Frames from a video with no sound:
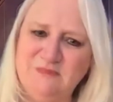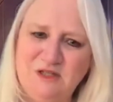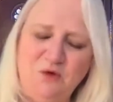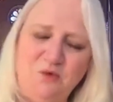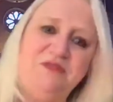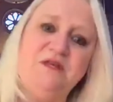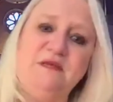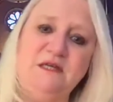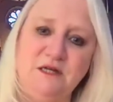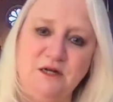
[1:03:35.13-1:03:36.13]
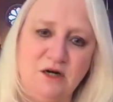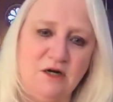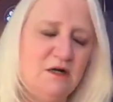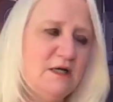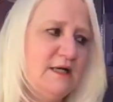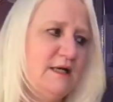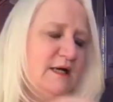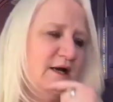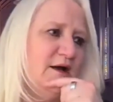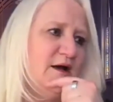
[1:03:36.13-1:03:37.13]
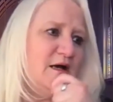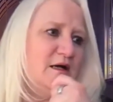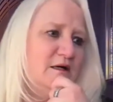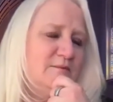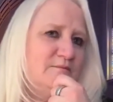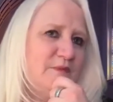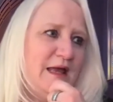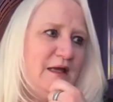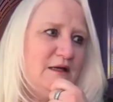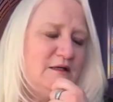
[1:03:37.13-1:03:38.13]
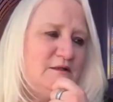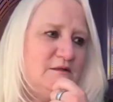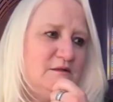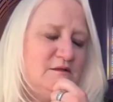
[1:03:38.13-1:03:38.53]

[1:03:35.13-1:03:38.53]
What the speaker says: you know, within the year, and